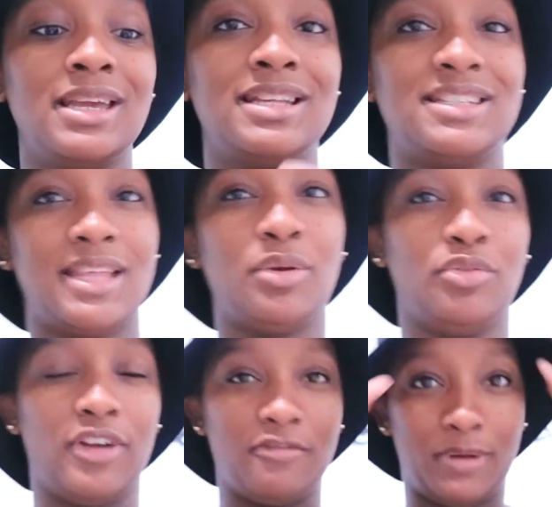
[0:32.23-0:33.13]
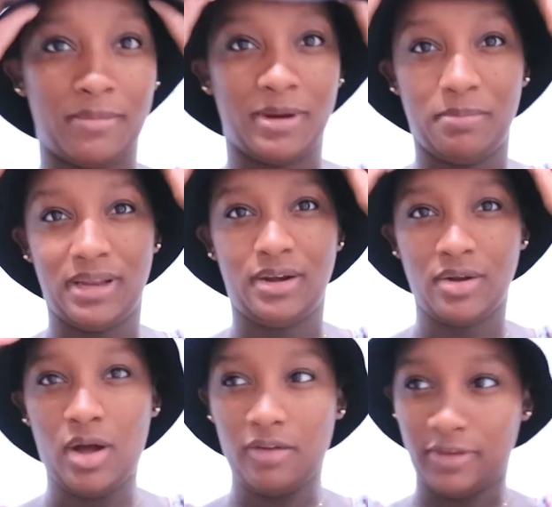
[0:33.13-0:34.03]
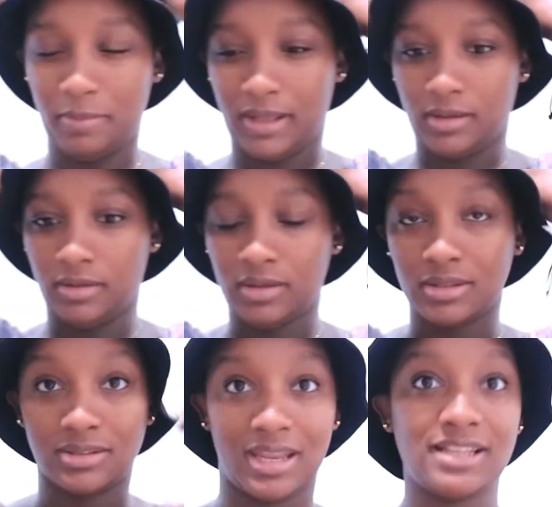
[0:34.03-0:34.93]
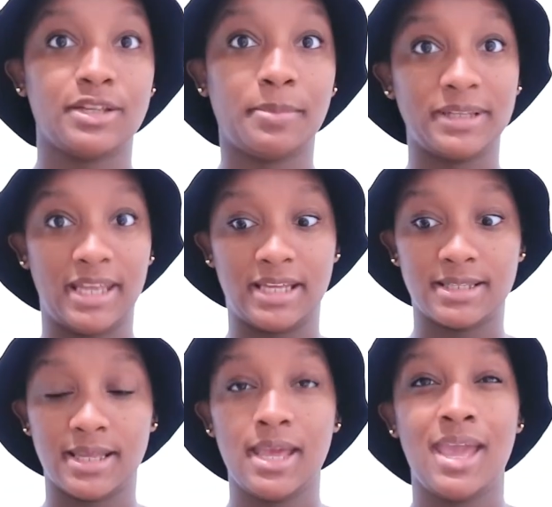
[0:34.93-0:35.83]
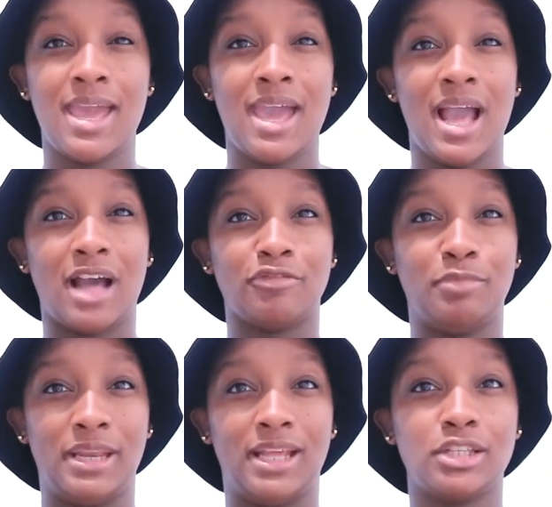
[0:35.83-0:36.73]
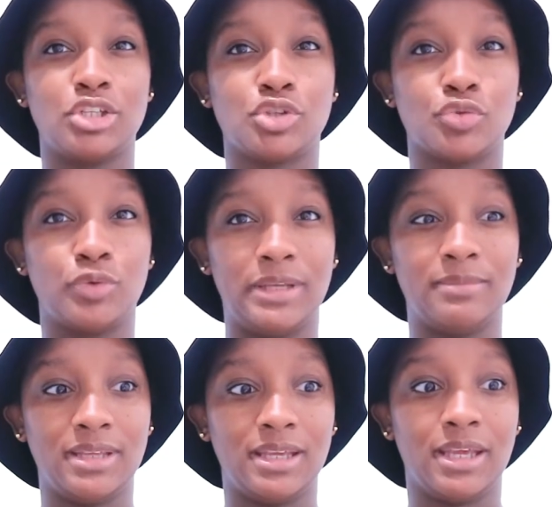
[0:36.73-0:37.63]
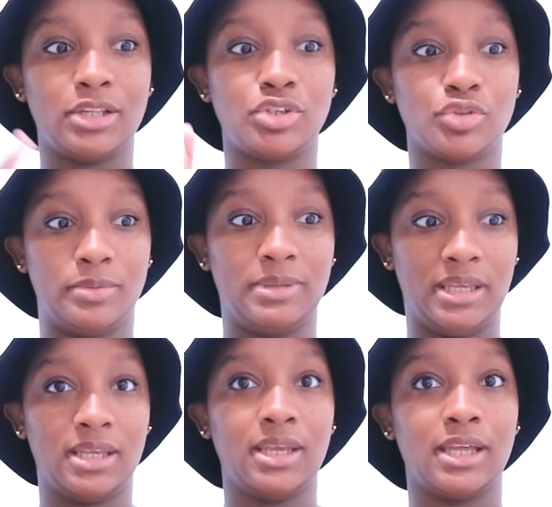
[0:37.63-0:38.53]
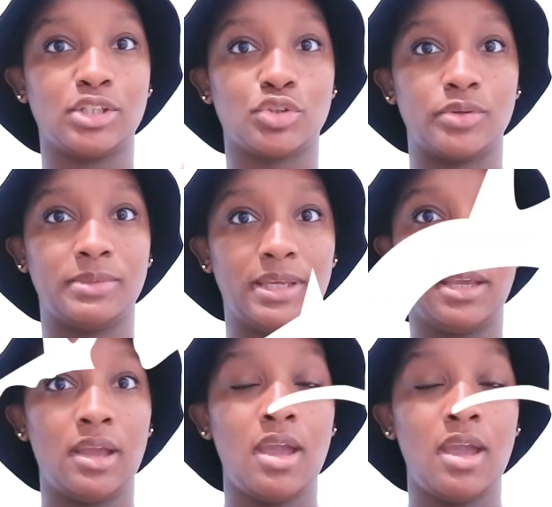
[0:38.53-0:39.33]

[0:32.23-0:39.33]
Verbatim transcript: it's 9.05 but I'm in a bit of a pickle the last couple of days have been extremely extremely extremely